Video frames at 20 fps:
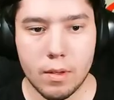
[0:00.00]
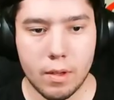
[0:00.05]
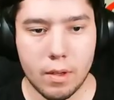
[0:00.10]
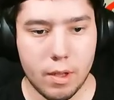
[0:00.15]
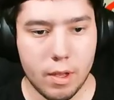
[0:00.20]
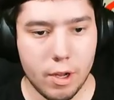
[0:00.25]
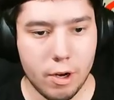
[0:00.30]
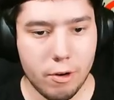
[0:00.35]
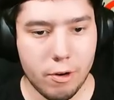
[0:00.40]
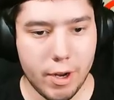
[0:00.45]

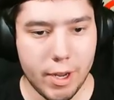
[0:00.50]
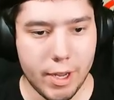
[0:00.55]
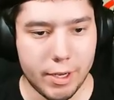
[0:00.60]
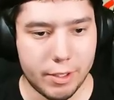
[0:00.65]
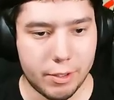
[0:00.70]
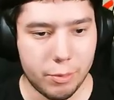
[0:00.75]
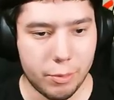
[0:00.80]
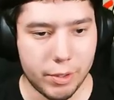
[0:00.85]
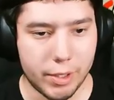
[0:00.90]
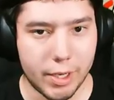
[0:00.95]

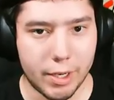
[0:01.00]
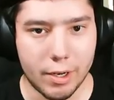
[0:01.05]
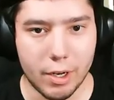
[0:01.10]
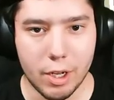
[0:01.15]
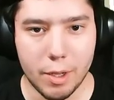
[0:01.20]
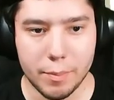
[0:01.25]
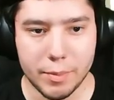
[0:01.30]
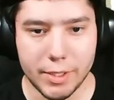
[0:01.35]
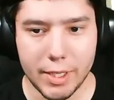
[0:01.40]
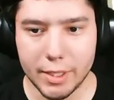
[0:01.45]
Alright, we got
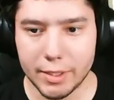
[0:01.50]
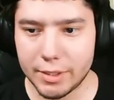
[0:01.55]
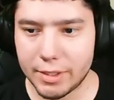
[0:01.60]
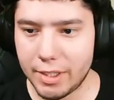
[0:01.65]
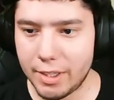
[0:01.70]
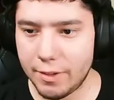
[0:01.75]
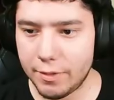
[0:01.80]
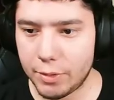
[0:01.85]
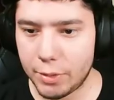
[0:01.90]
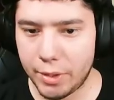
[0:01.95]
all
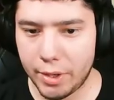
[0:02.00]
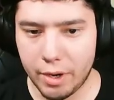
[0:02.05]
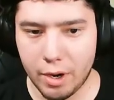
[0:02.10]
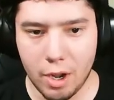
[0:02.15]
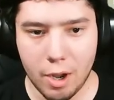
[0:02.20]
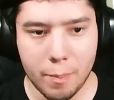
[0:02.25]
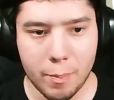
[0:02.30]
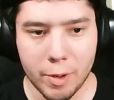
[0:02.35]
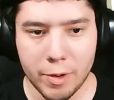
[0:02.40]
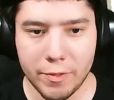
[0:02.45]
objectives, we got
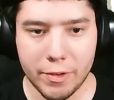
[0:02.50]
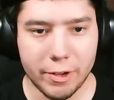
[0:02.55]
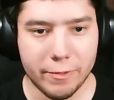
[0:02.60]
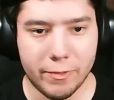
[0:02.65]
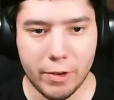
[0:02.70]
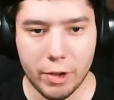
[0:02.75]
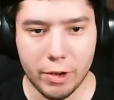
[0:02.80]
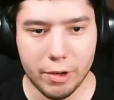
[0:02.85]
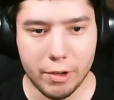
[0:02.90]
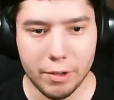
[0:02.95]
all perfect
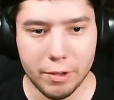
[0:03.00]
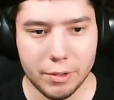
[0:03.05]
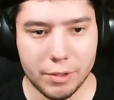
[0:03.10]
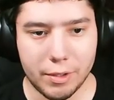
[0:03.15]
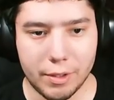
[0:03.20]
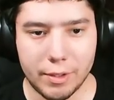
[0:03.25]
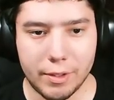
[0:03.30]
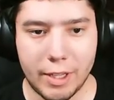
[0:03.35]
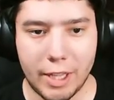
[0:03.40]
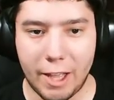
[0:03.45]

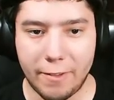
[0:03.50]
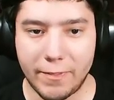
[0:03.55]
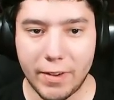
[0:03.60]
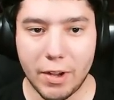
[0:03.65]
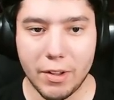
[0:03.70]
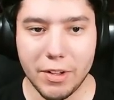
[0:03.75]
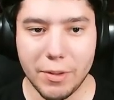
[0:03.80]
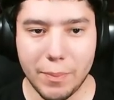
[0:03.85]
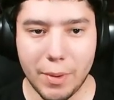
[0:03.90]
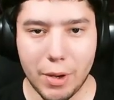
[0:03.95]
photos, and I
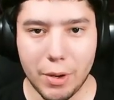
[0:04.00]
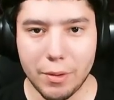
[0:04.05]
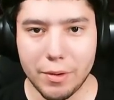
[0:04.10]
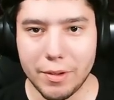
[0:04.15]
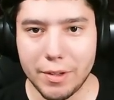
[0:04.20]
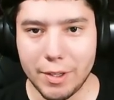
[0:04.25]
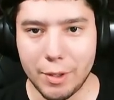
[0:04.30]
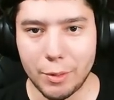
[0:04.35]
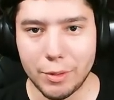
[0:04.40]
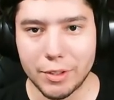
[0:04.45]
found the bone.
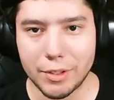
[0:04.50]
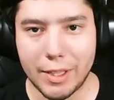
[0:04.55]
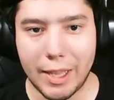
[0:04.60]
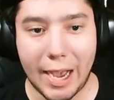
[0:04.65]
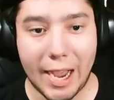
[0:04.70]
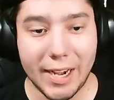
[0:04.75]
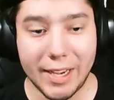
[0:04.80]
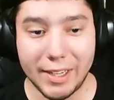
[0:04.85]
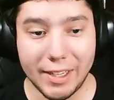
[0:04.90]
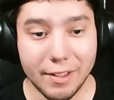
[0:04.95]
It was
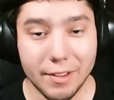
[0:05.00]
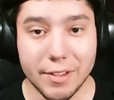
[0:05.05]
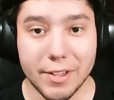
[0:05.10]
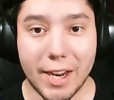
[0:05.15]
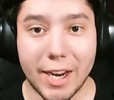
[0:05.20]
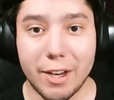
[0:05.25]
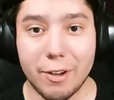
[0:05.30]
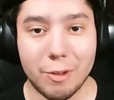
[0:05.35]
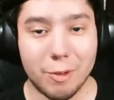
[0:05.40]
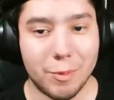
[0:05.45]
hiding in the
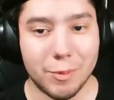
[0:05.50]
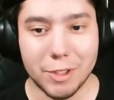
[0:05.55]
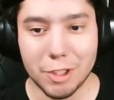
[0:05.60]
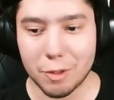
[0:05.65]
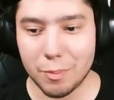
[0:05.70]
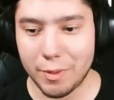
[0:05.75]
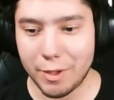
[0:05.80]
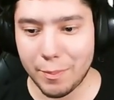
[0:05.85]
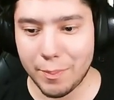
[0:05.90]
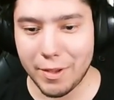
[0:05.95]
dining room. It
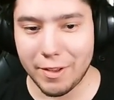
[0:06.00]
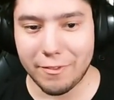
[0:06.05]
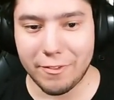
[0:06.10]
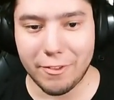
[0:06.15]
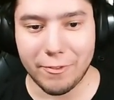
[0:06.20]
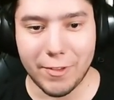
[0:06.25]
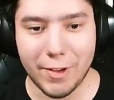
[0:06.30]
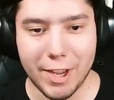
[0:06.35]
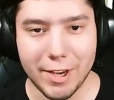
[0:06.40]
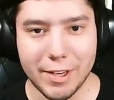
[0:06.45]
took me a bit
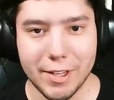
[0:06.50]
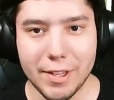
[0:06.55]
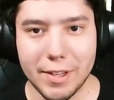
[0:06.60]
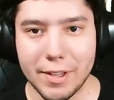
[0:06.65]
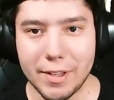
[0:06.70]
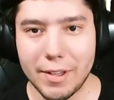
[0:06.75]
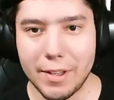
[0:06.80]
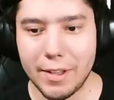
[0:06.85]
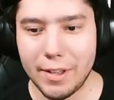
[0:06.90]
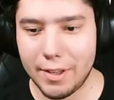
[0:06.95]
to find it,
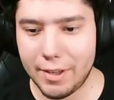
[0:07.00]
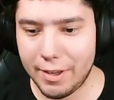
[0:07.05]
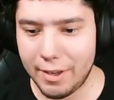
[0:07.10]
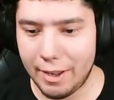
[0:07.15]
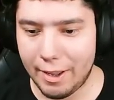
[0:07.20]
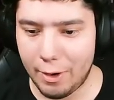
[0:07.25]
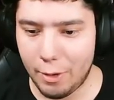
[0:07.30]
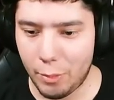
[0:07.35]
and